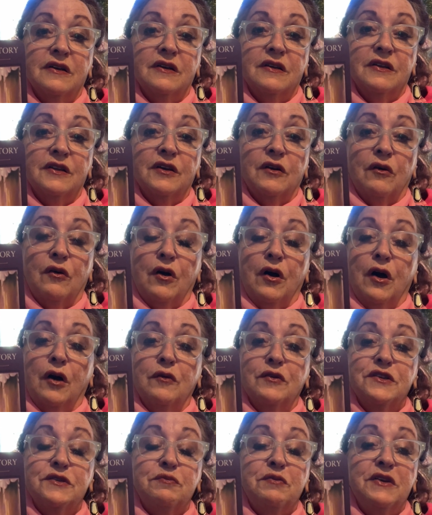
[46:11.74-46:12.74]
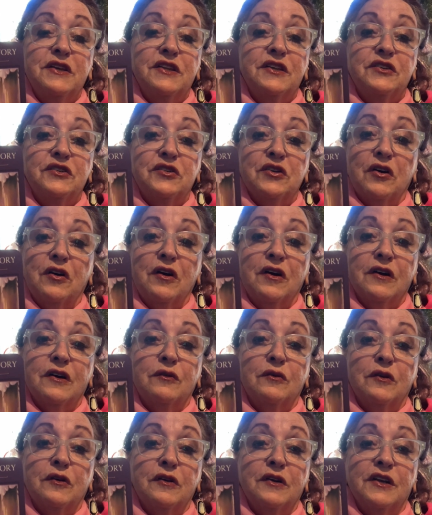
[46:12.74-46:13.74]
There'll always be the dark.
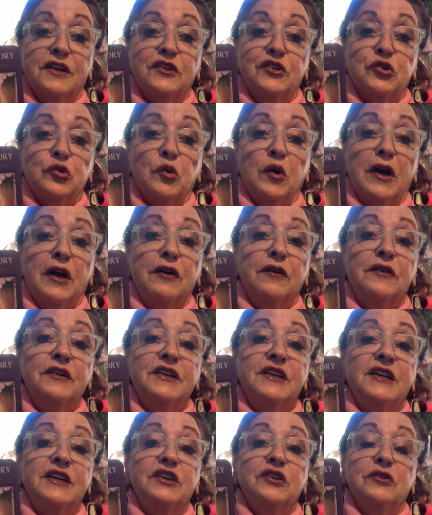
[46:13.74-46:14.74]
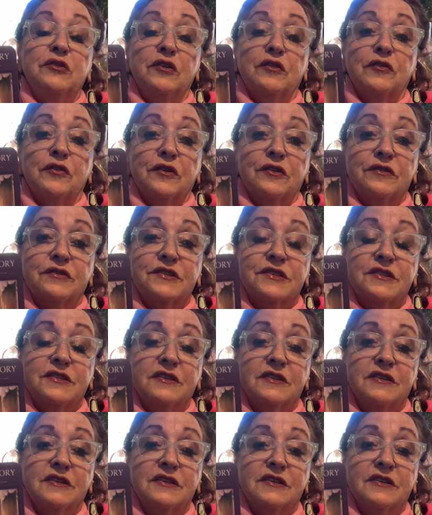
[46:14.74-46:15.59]
We're in a duality universe.